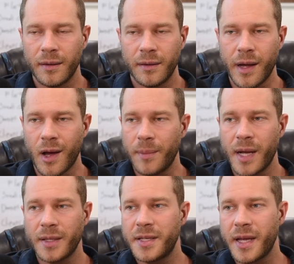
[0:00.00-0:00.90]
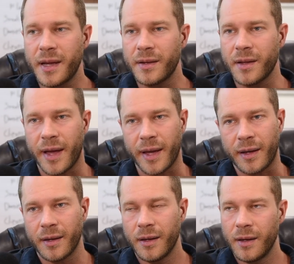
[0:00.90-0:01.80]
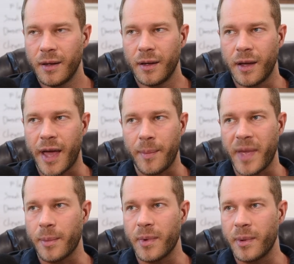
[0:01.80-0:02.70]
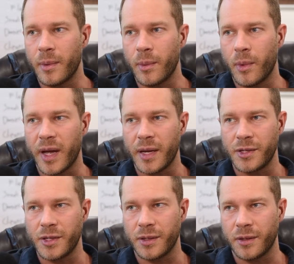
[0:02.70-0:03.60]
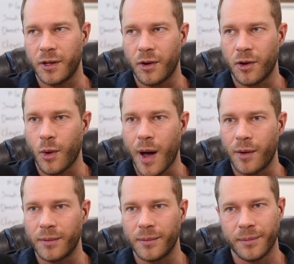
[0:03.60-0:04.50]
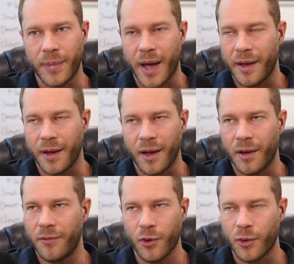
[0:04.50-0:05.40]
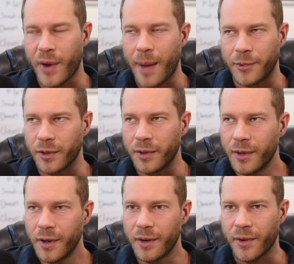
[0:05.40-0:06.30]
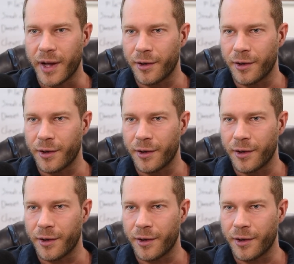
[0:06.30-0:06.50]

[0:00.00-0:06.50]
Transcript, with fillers: No, I'm not saying like, hey, make minimum wage and you know go out and buy a, a Ford Raptor, right?